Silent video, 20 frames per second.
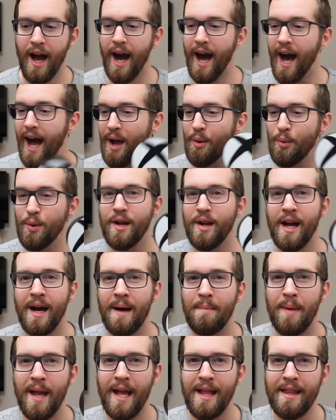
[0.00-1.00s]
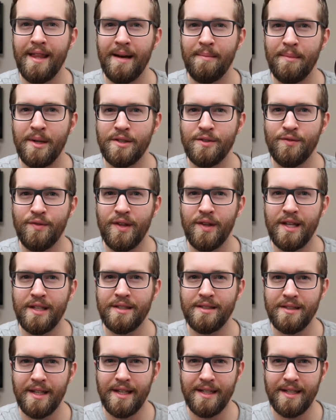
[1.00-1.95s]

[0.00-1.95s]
I would not pay that much for this.